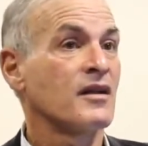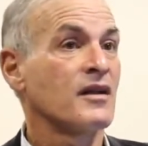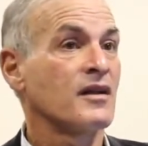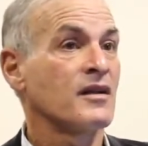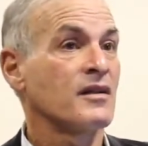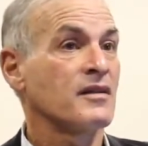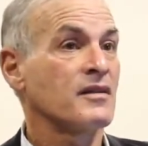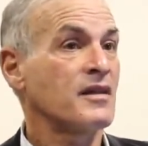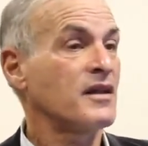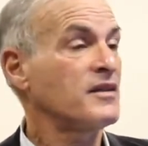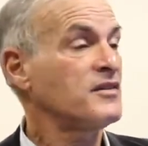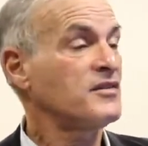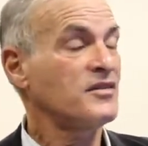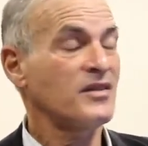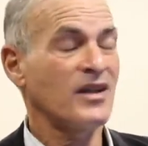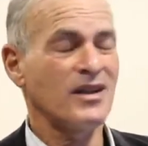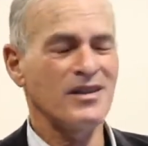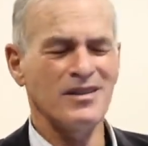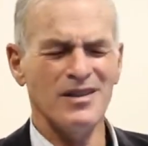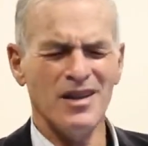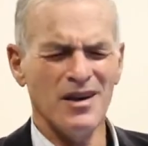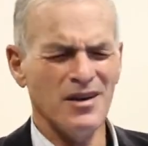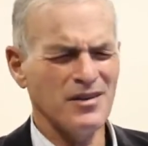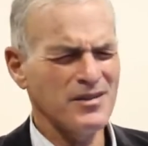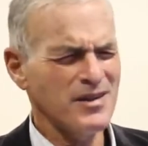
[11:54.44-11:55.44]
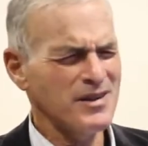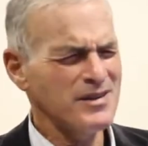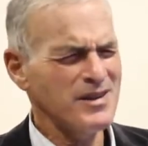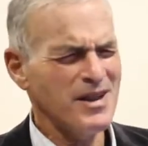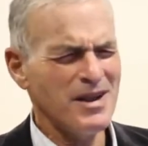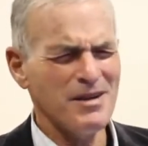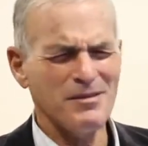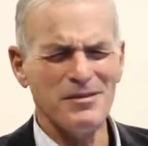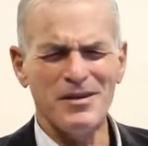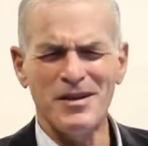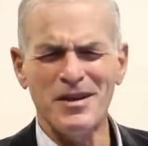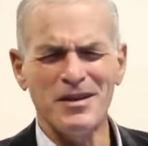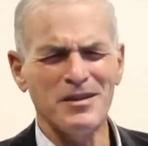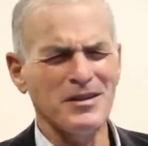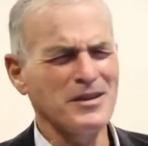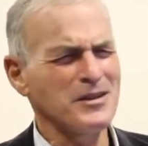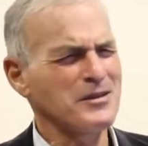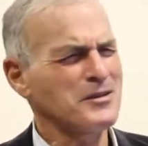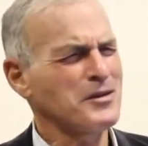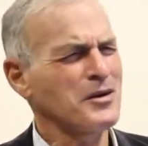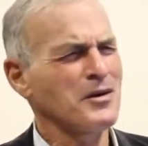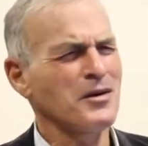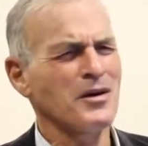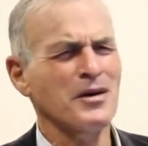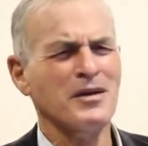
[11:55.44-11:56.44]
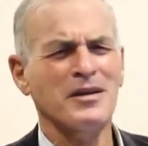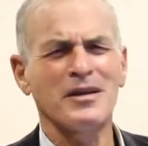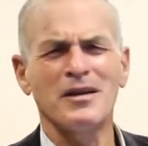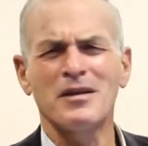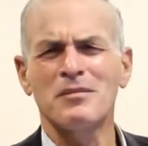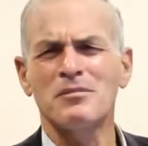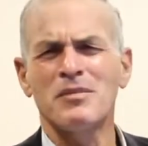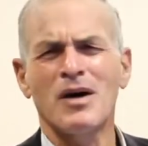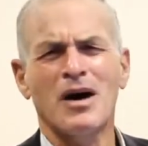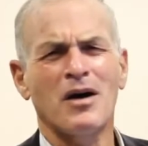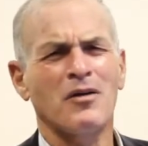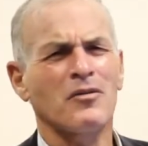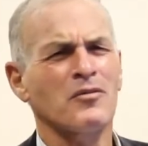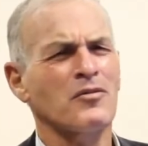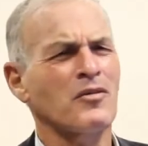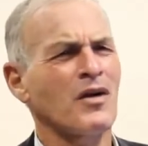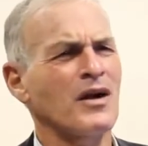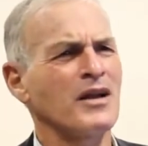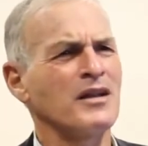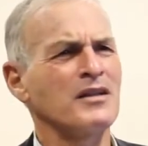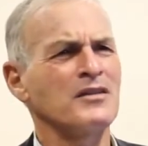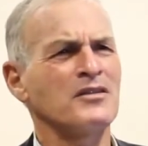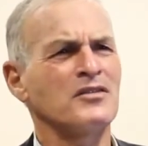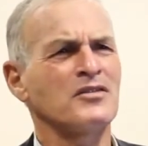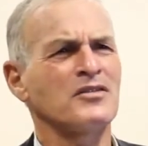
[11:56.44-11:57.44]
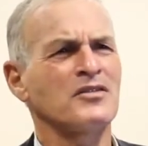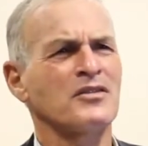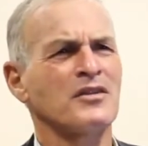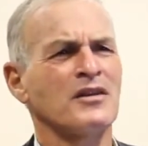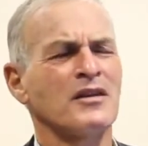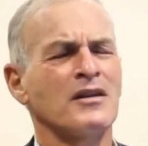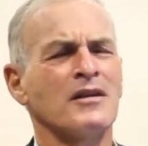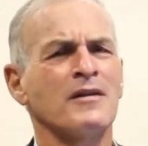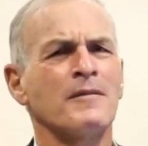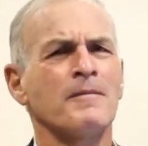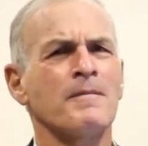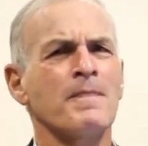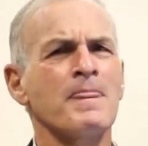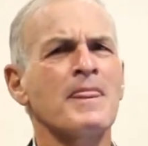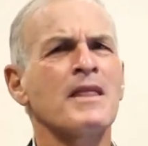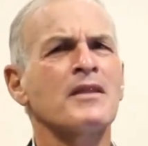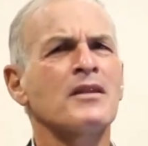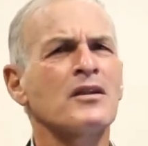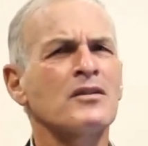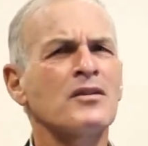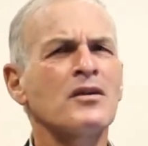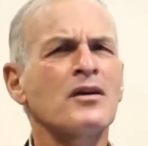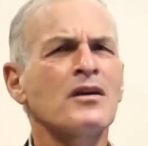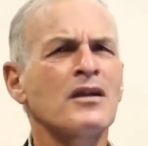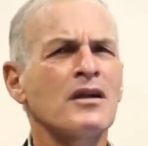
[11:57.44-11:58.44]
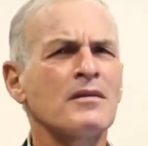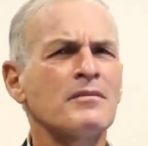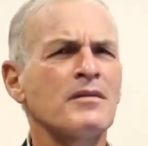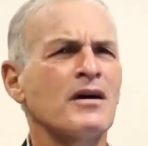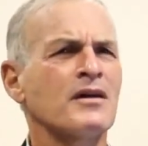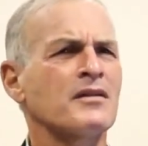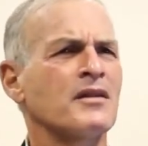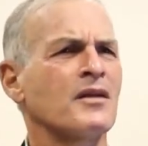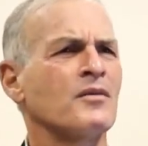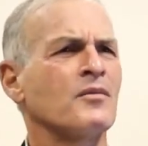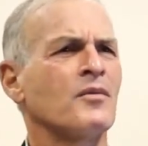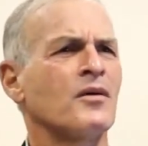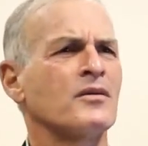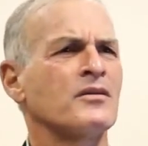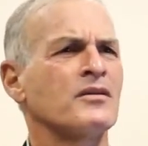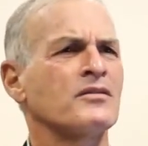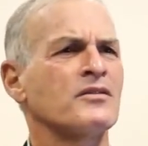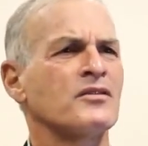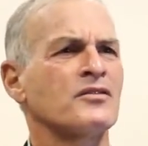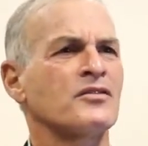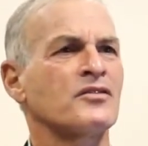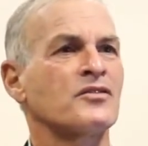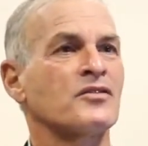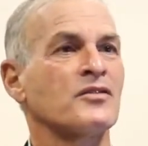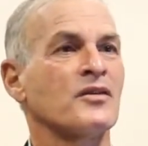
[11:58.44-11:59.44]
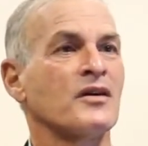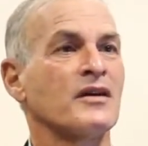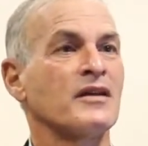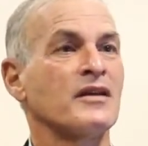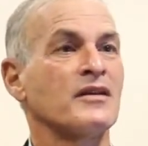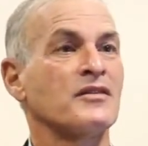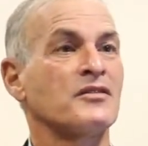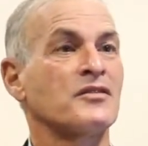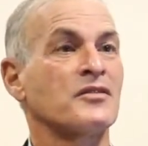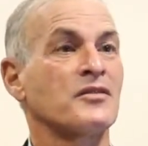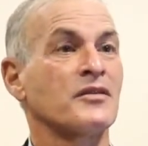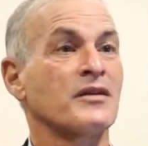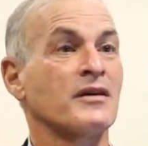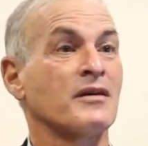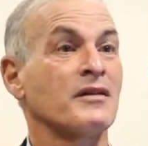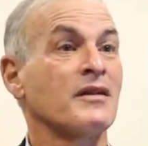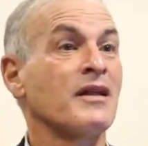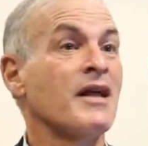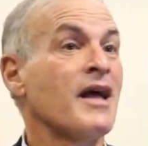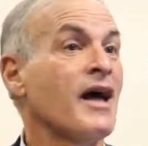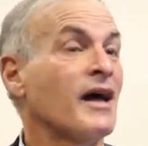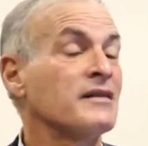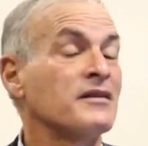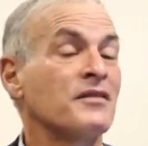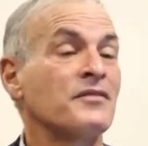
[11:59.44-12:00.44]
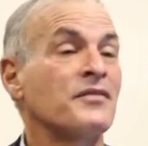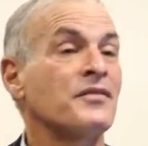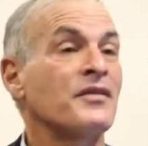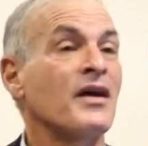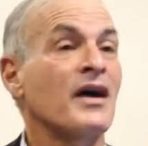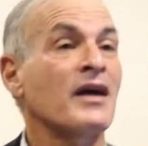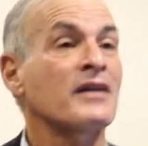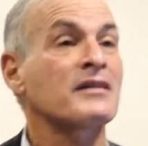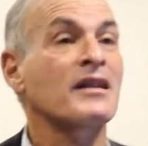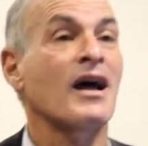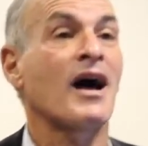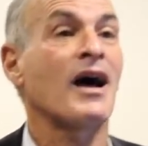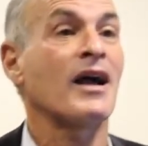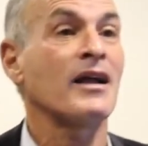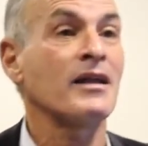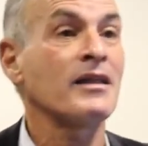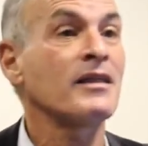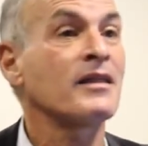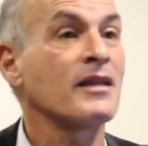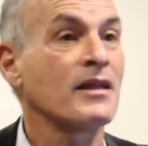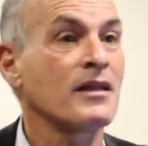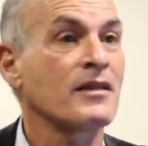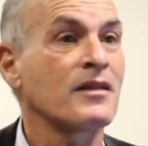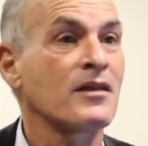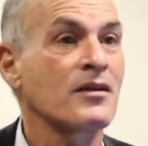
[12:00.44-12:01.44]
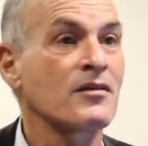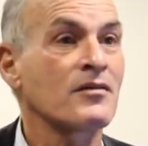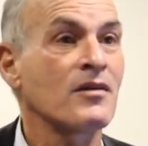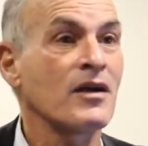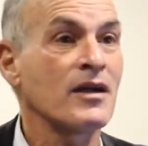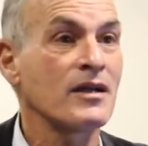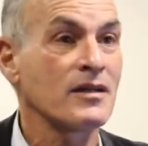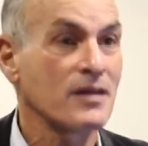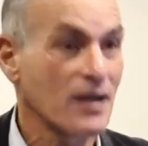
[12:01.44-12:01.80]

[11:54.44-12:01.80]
They say, no, they're not really talking about rights. They're talking about they want to destroy Israel. And in fact, I think they're right.